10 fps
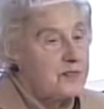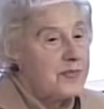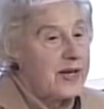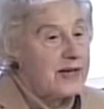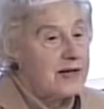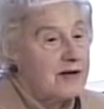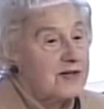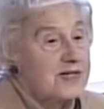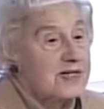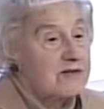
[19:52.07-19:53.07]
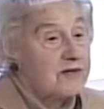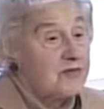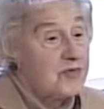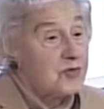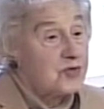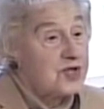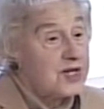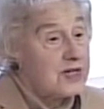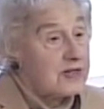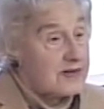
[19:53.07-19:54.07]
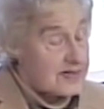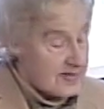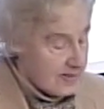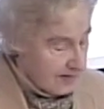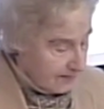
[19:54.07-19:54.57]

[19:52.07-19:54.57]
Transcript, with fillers: penniless refugees.